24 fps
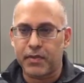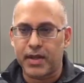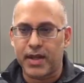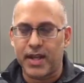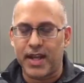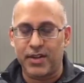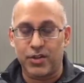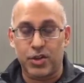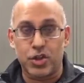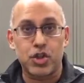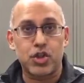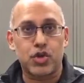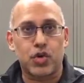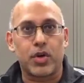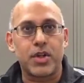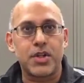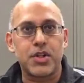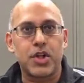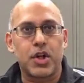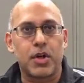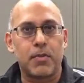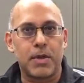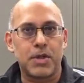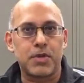in the short
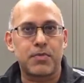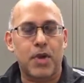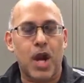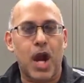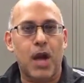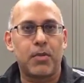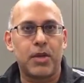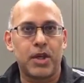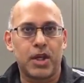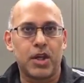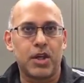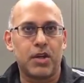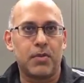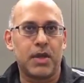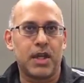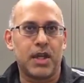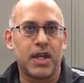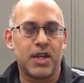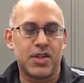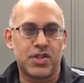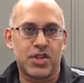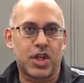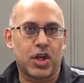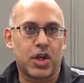term, it's probably going to
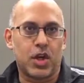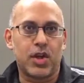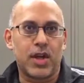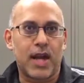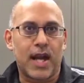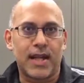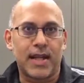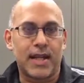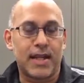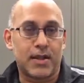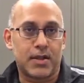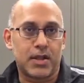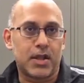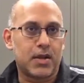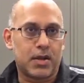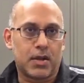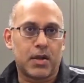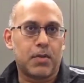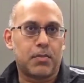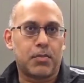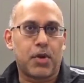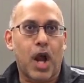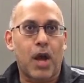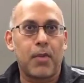be, it
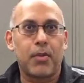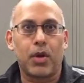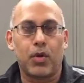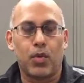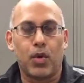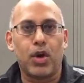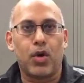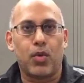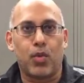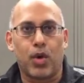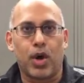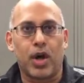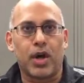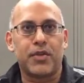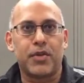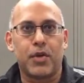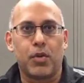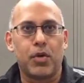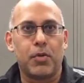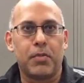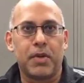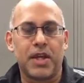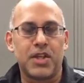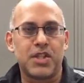probably will work. There
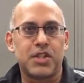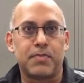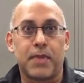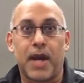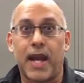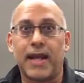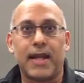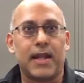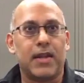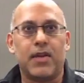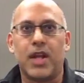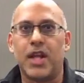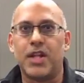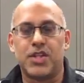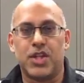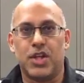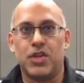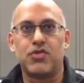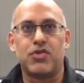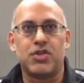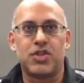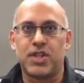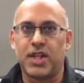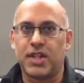will be a spike, and it's
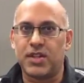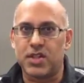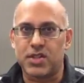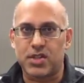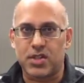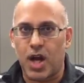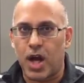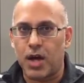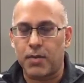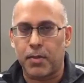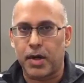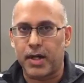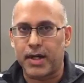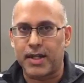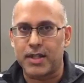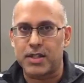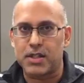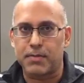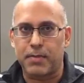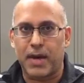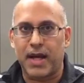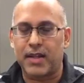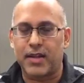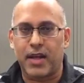interesting, the stock market
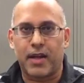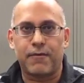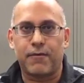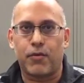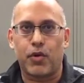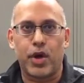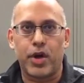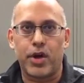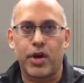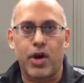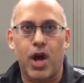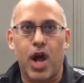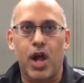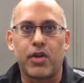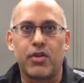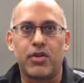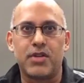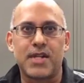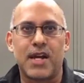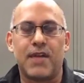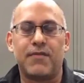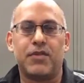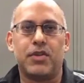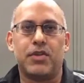spiked like
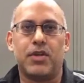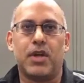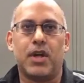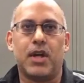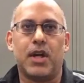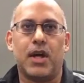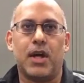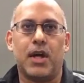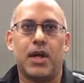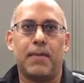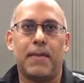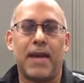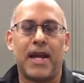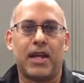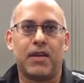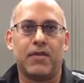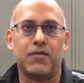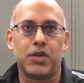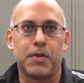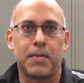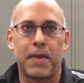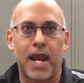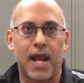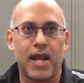$400 after the Bank of
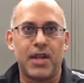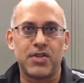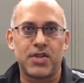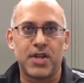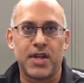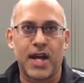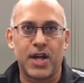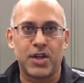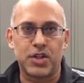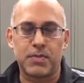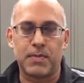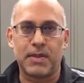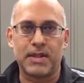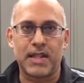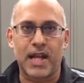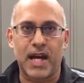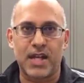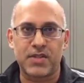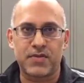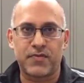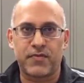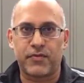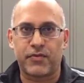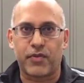Japan's announcement
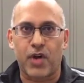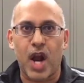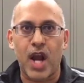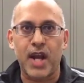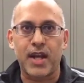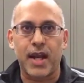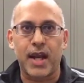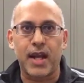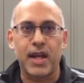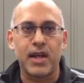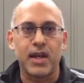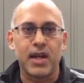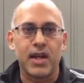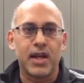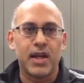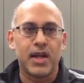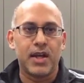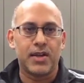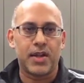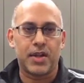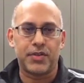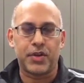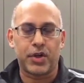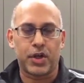last Friday
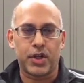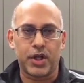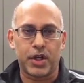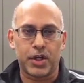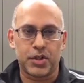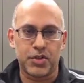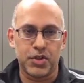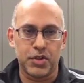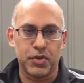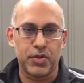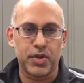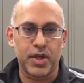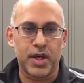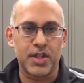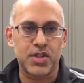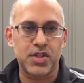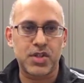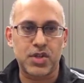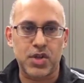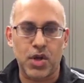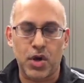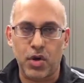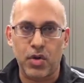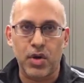that they're going to do this.
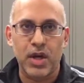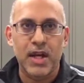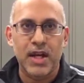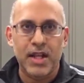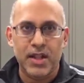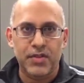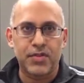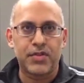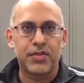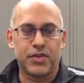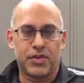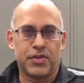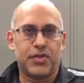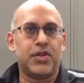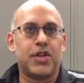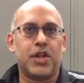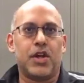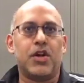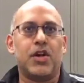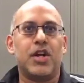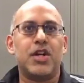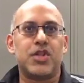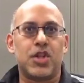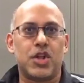So
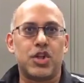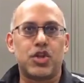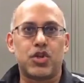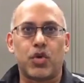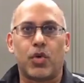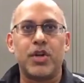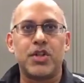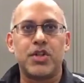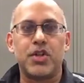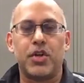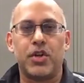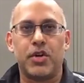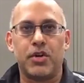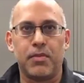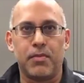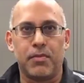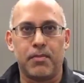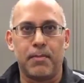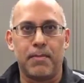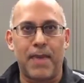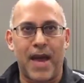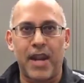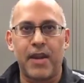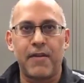there is a short-term
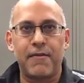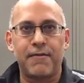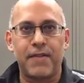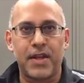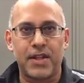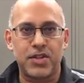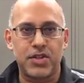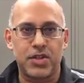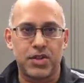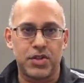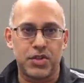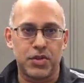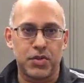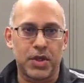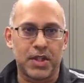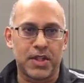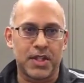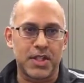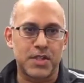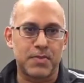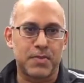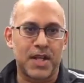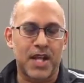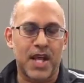benefit to doing
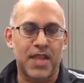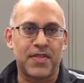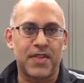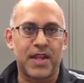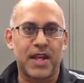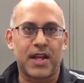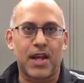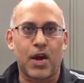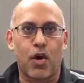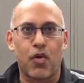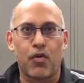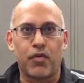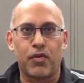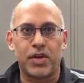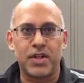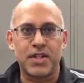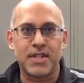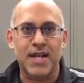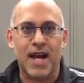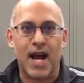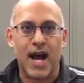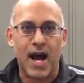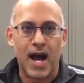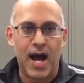this, but I think over
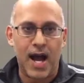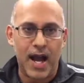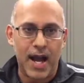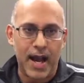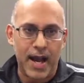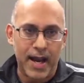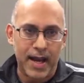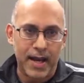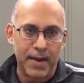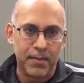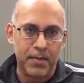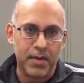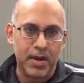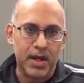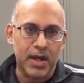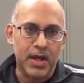time,